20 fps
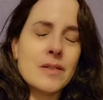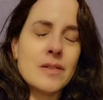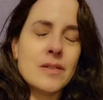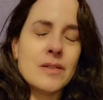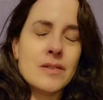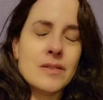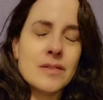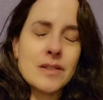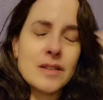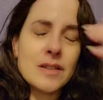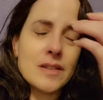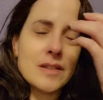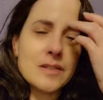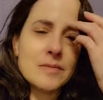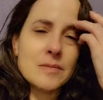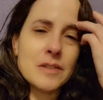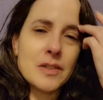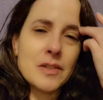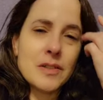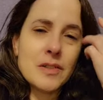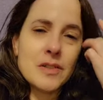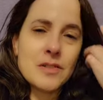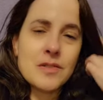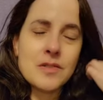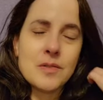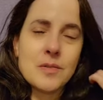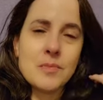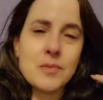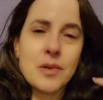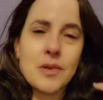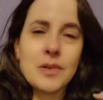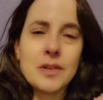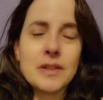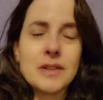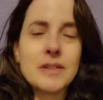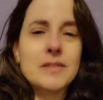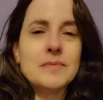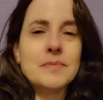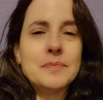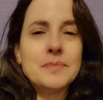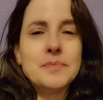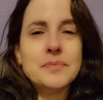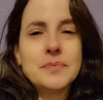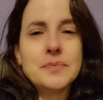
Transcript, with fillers: Oh, God, my heart is so broken.